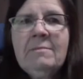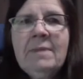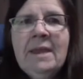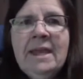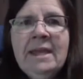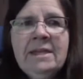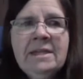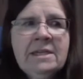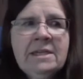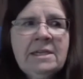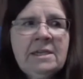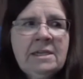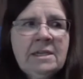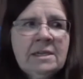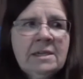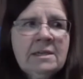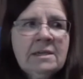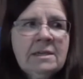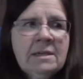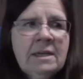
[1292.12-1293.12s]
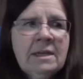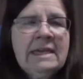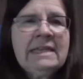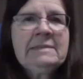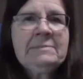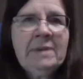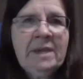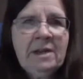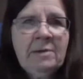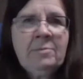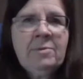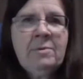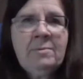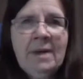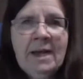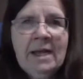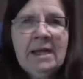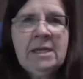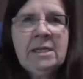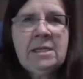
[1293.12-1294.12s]
Mandy has made up her
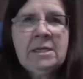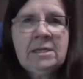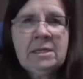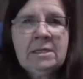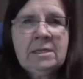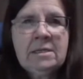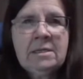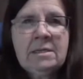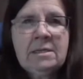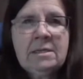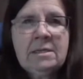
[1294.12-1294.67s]
mind.